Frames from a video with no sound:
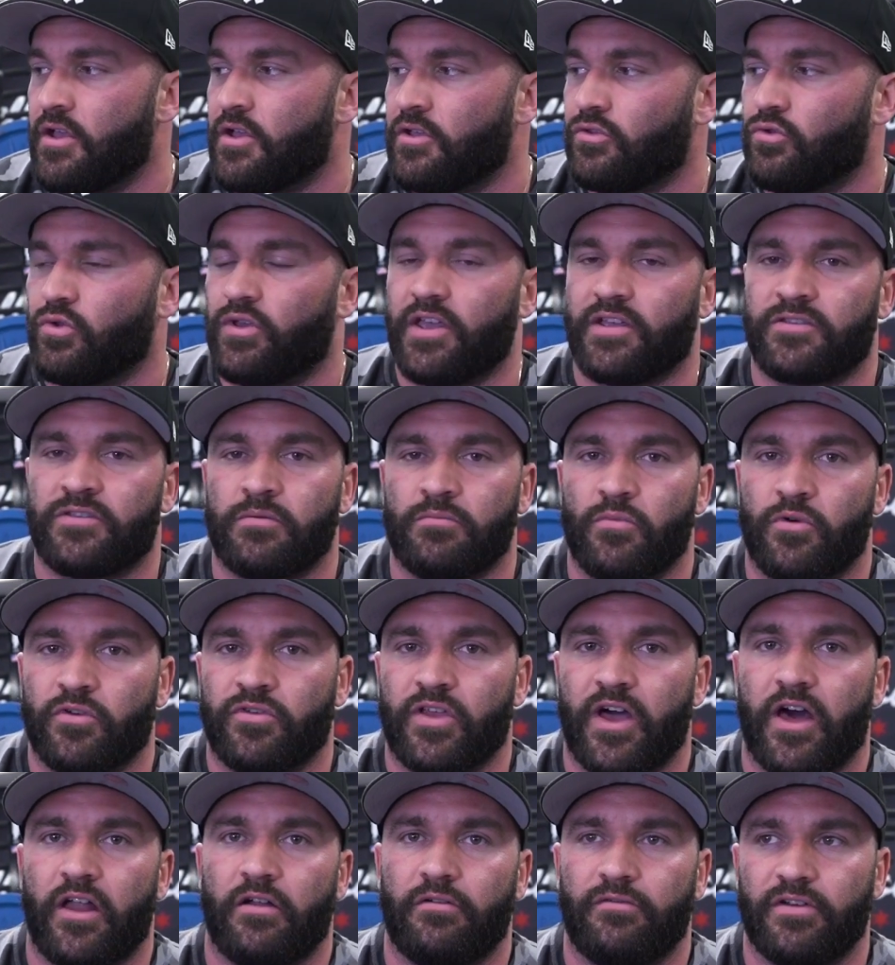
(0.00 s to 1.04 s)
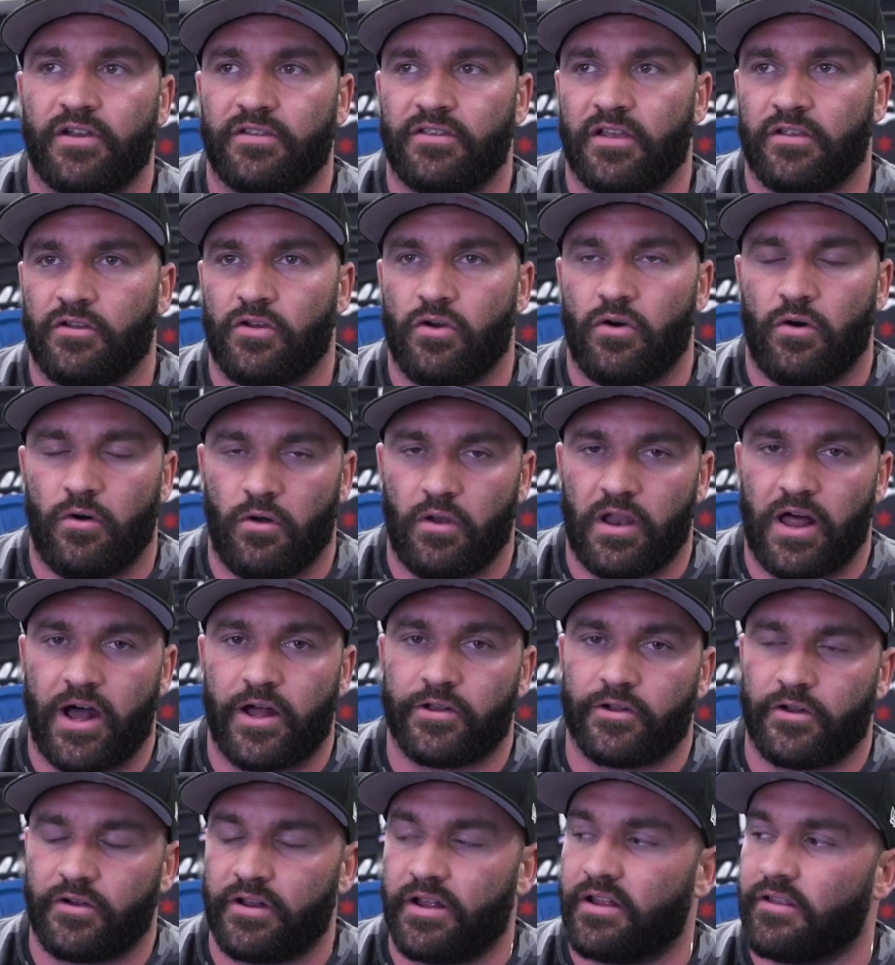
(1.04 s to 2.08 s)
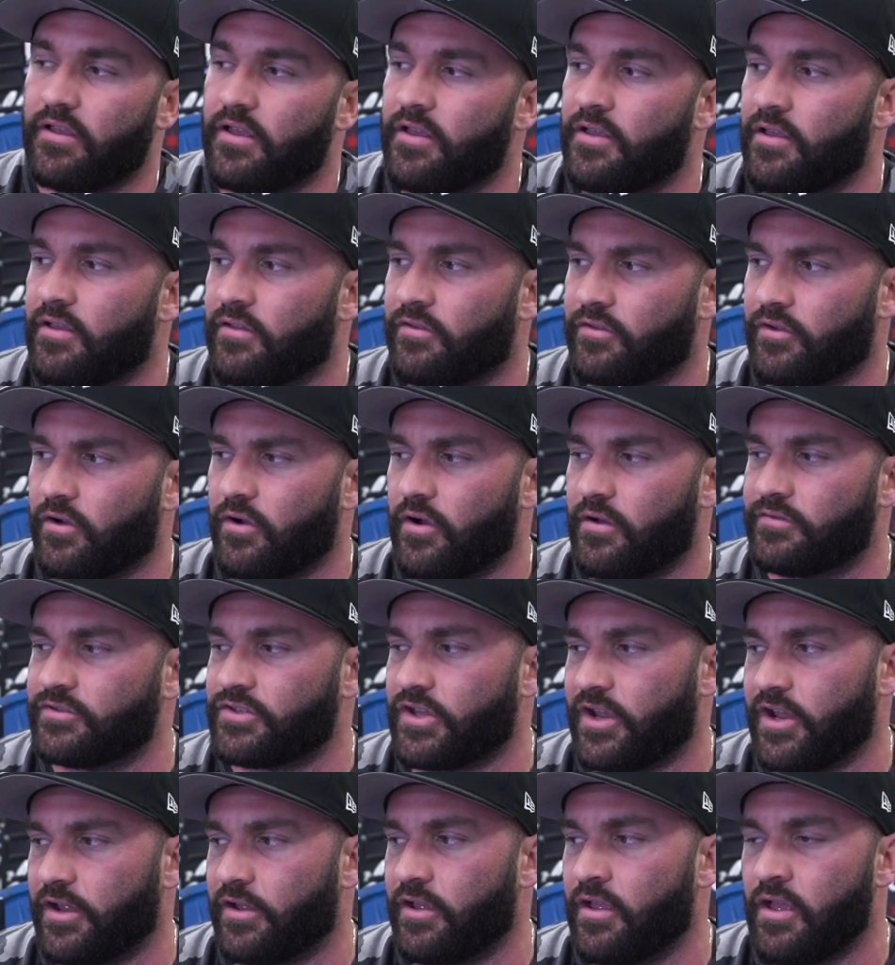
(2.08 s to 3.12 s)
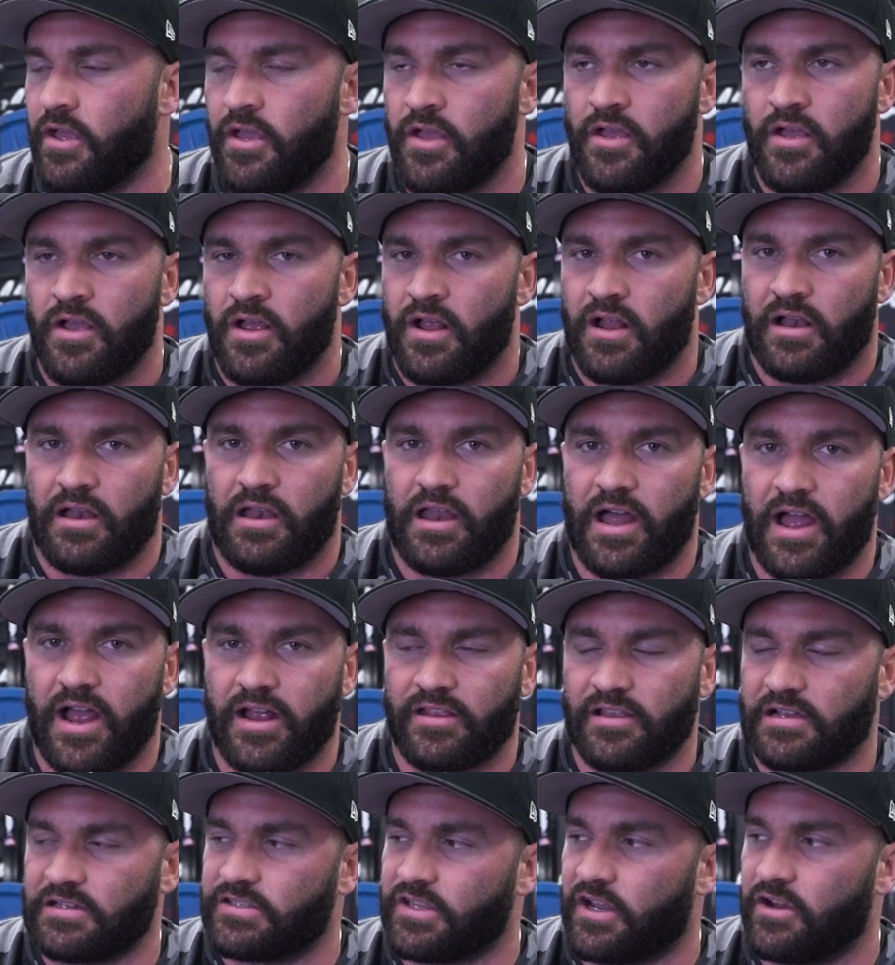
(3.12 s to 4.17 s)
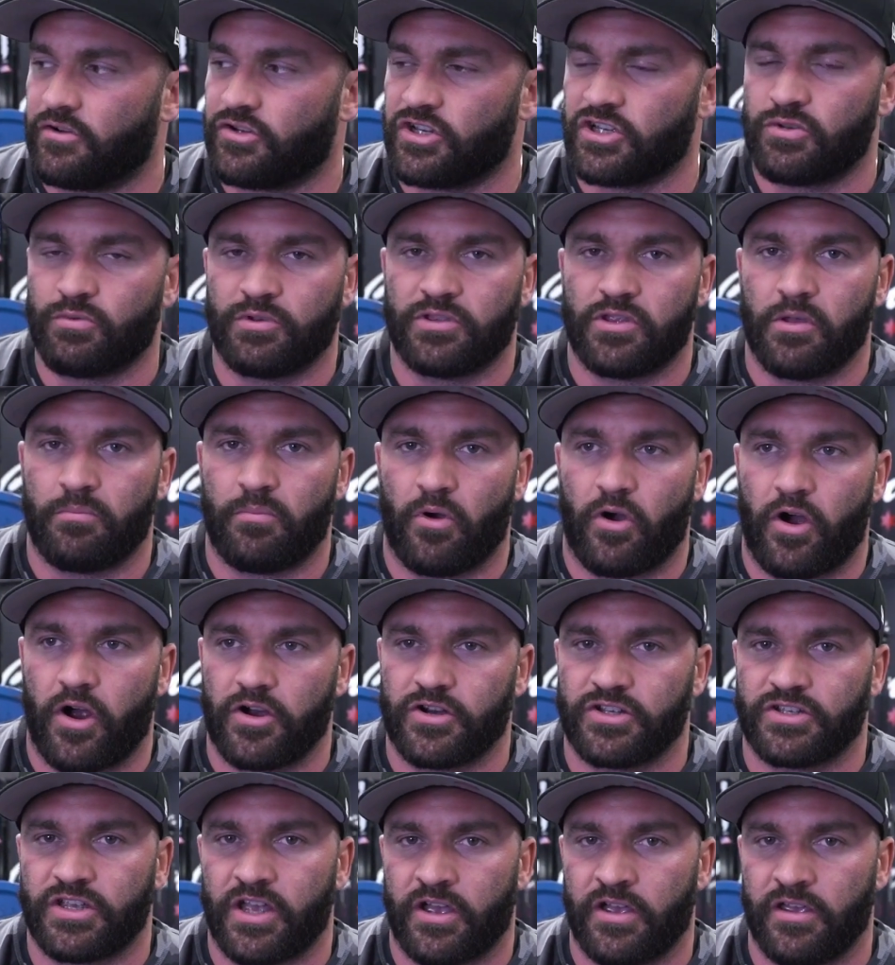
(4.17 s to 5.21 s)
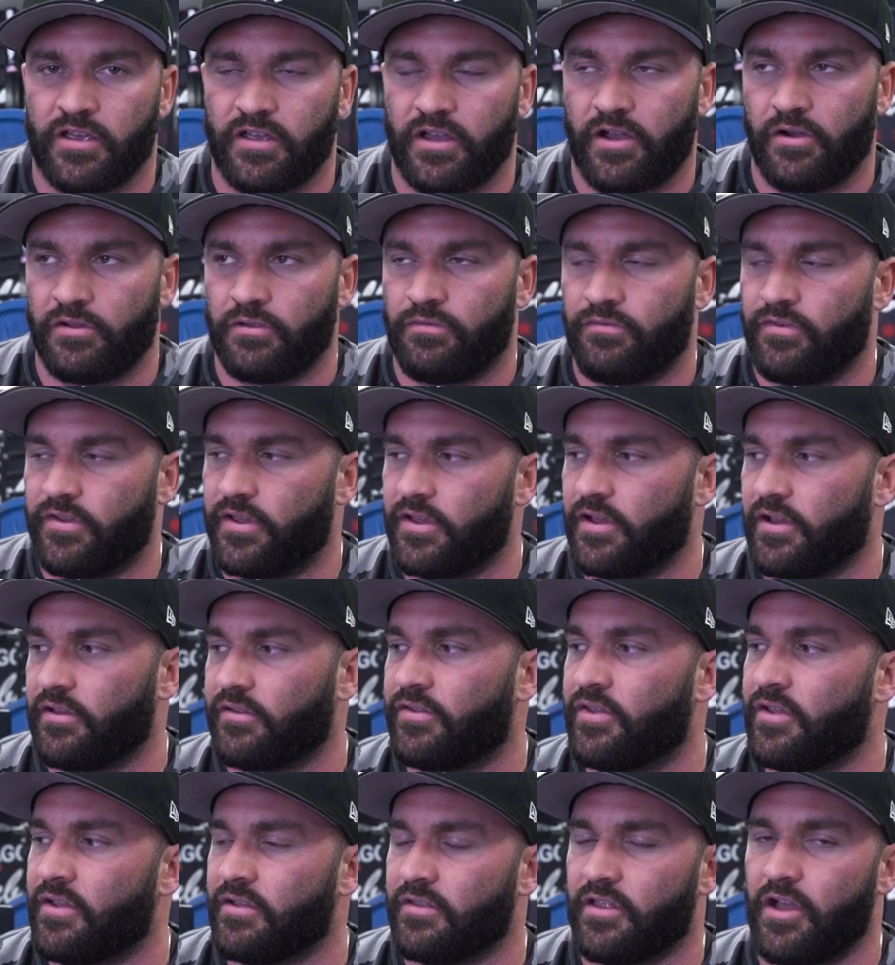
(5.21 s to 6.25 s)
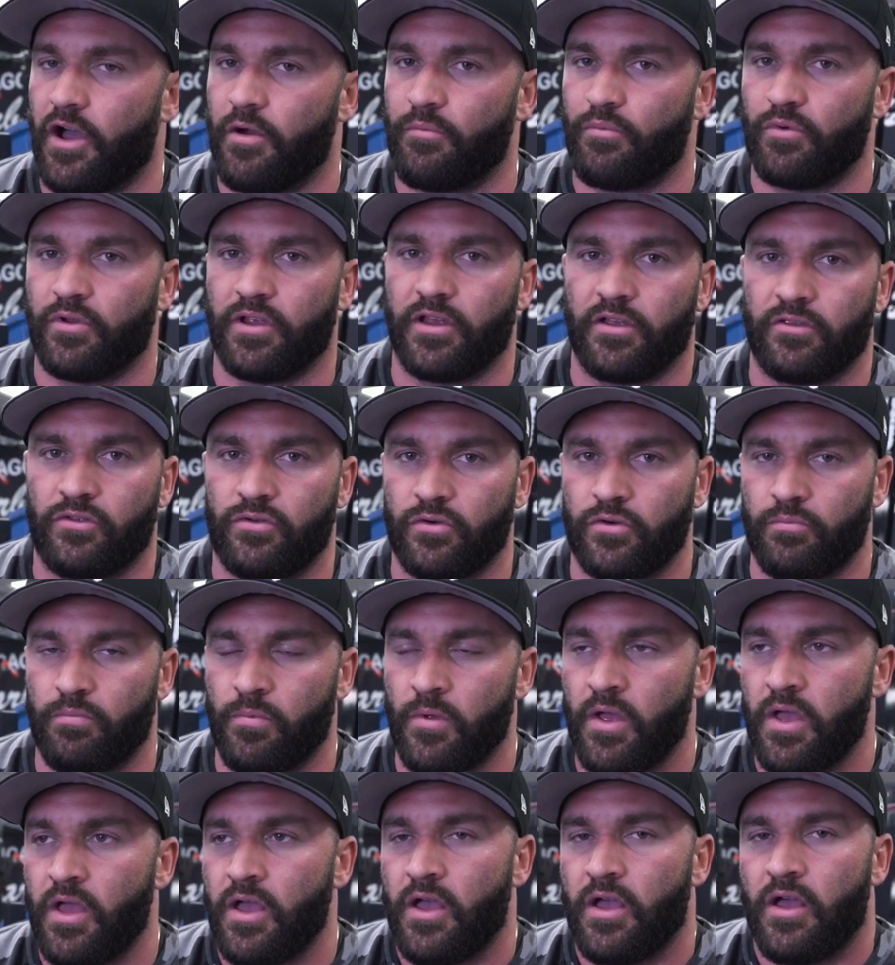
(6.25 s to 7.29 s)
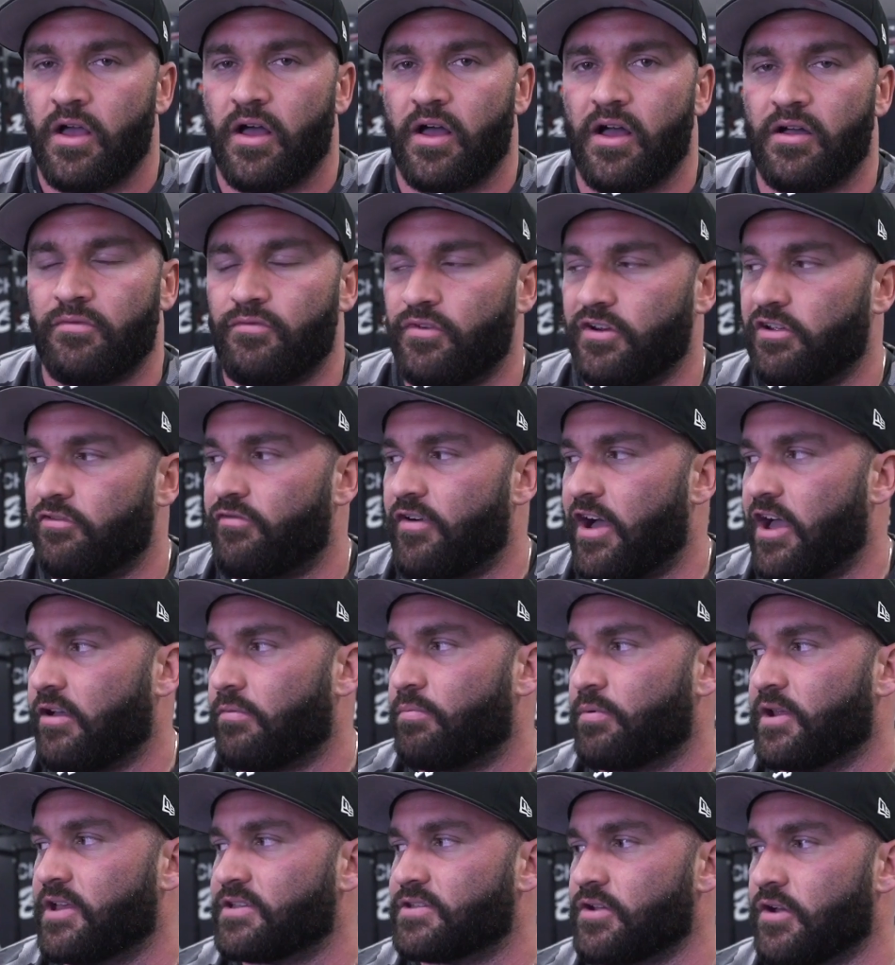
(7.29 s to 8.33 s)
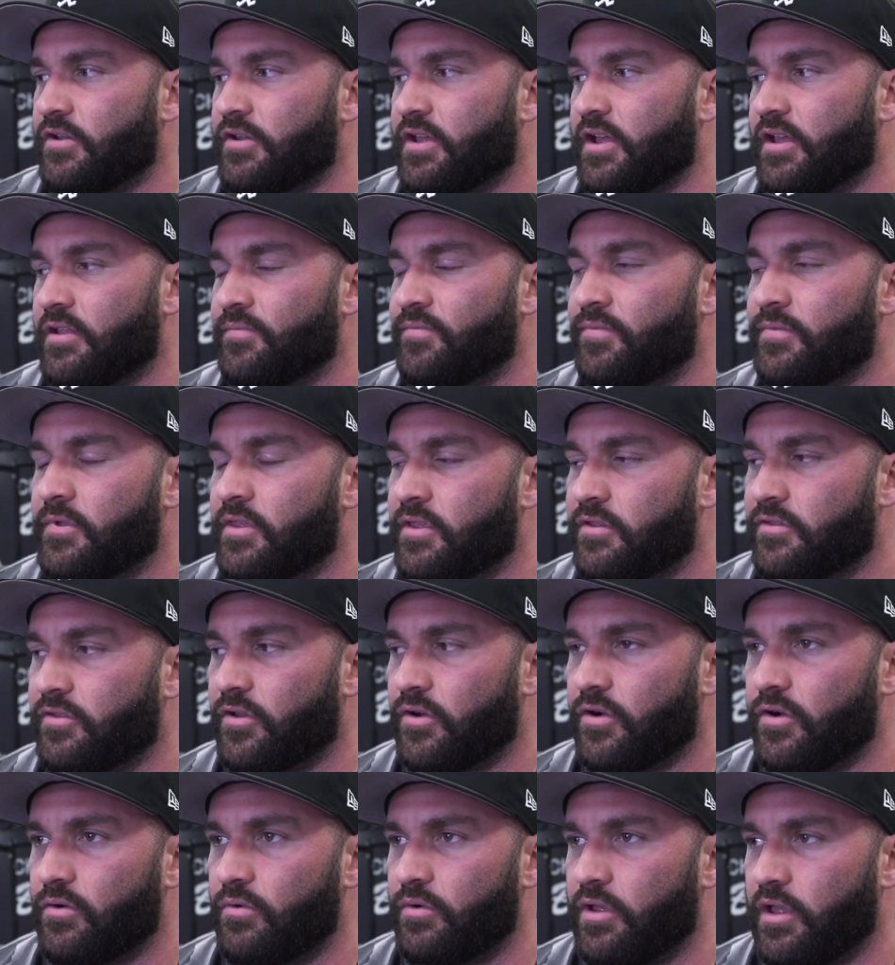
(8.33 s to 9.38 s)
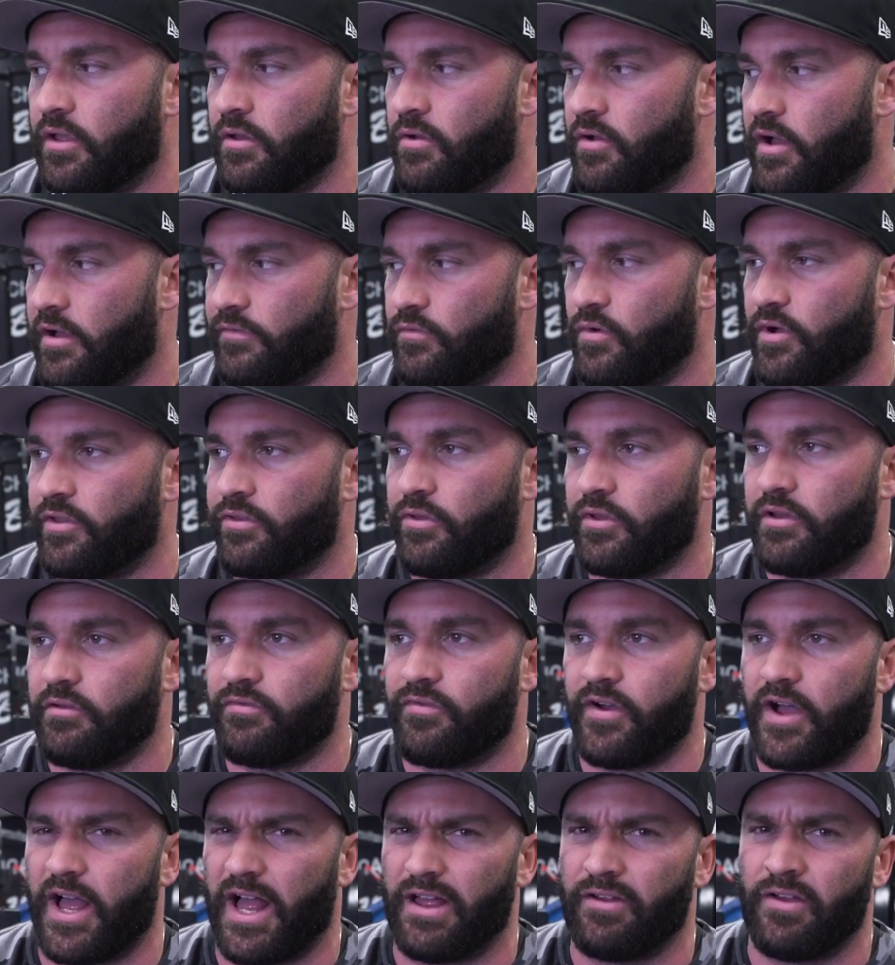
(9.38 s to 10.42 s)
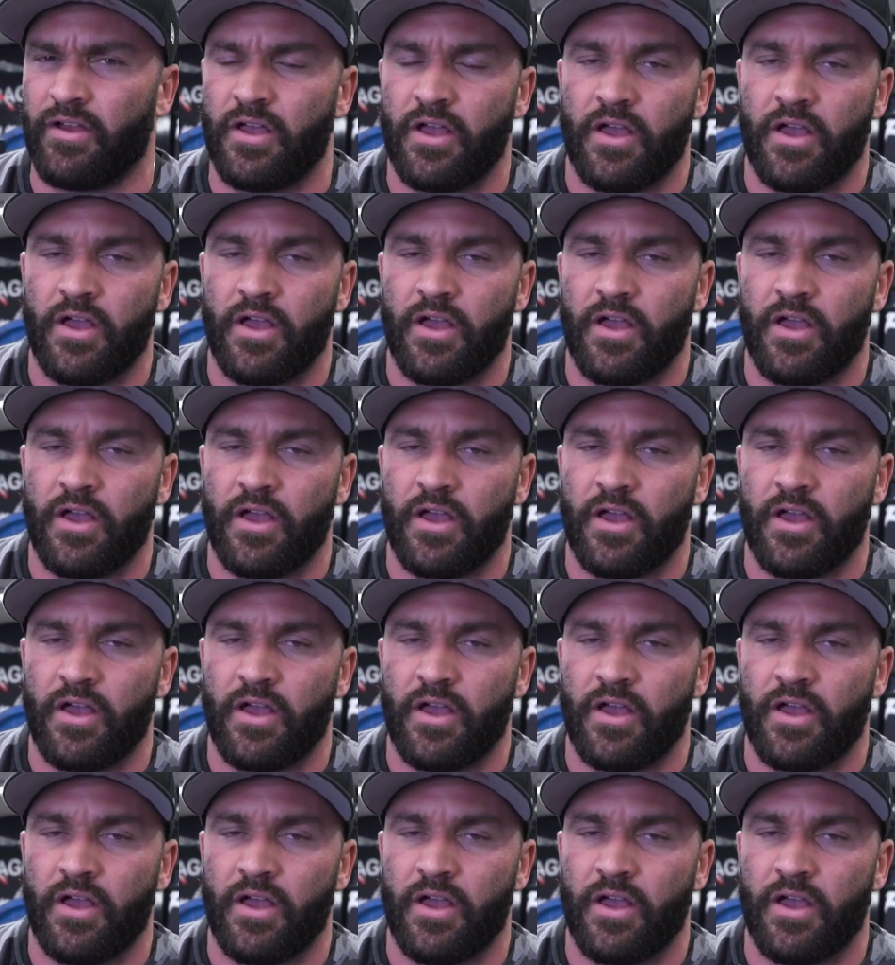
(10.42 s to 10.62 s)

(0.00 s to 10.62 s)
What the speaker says: to get the most out of it and go all out on it. So I'm starting light. I started just with the bar, just see how it feels. Now putting 245 plates on it. So we have 135.